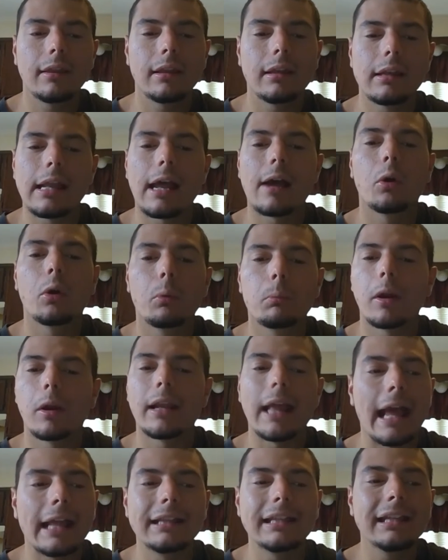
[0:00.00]
hitting that home run.
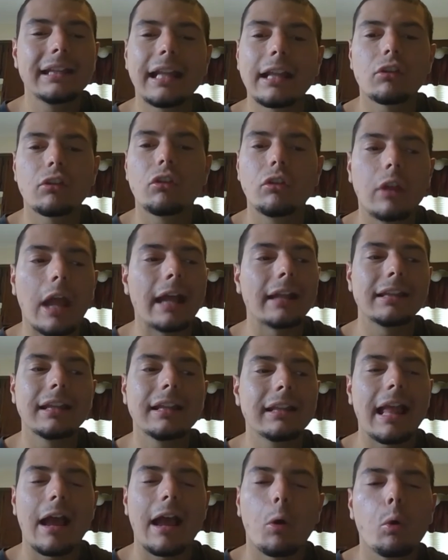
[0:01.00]
I think
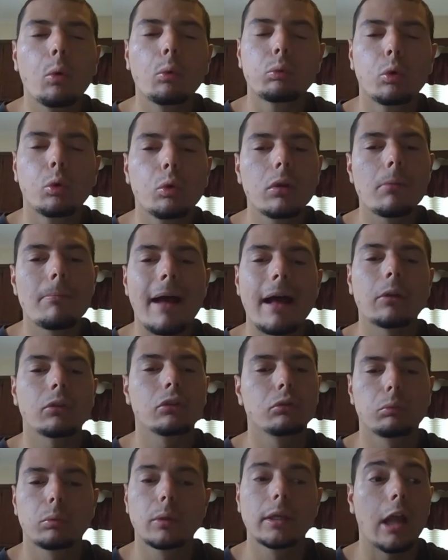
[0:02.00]
that whole rule about
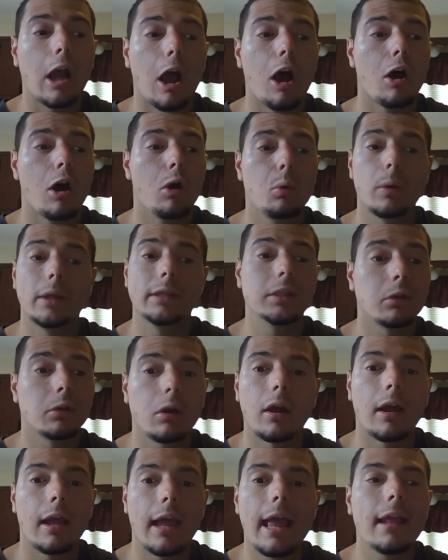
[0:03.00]
3-0 and you're
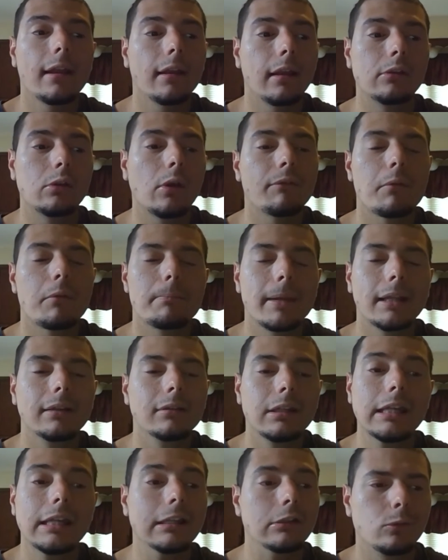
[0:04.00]
ahead and you have a big lead,